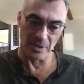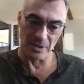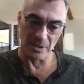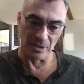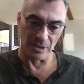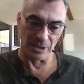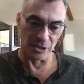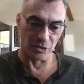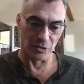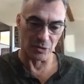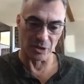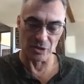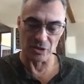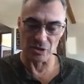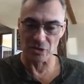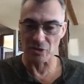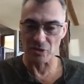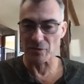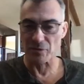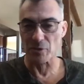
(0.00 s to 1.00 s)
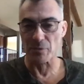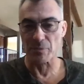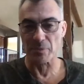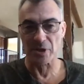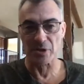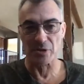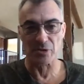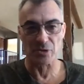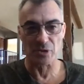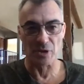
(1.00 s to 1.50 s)
literally just a few
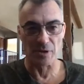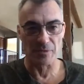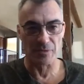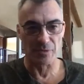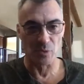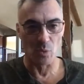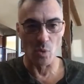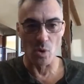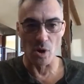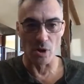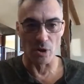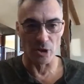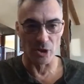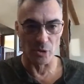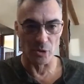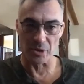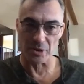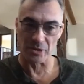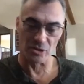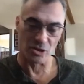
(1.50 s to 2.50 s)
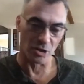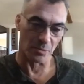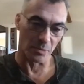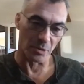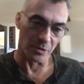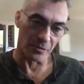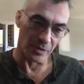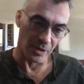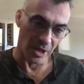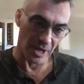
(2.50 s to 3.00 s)
meters off the wall, going at
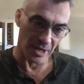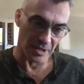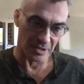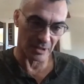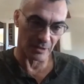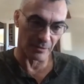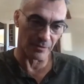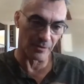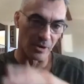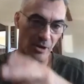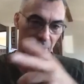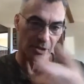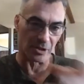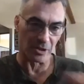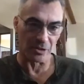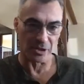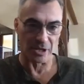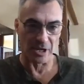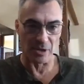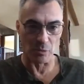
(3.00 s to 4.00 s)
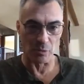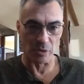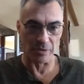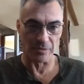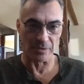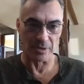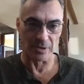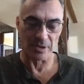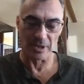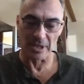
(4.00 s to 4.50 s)
terminal velocity, following another guy
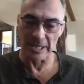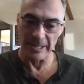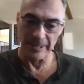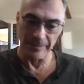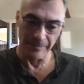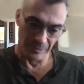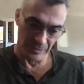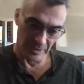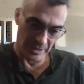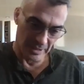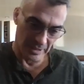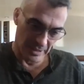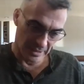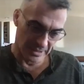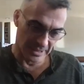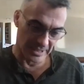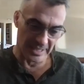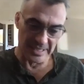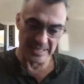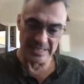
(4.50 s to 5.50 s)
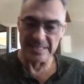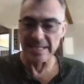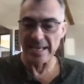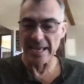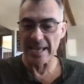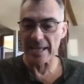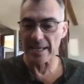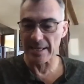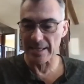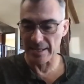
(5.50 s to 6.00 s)
weaving the thing. To this
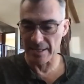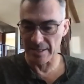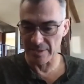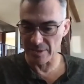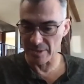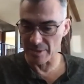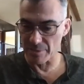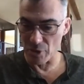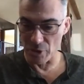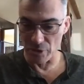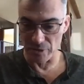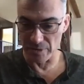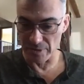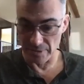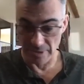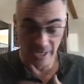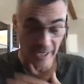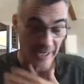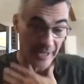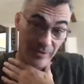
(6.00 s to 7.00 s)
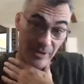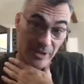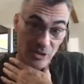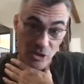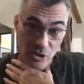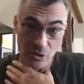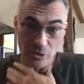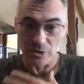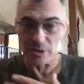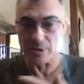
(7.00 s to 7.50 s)
day, it is the most, I even get
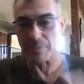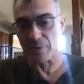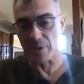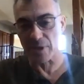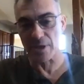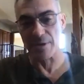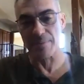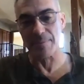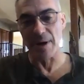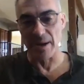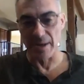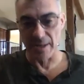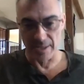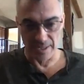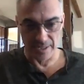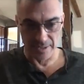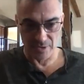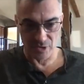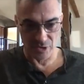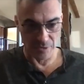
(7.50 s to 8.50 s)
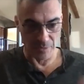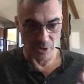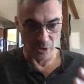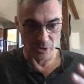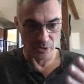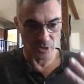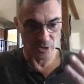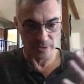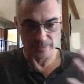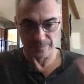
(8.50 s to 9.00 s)
choked up thinking about it. It's the
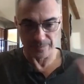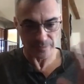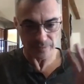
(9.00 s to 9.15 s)
most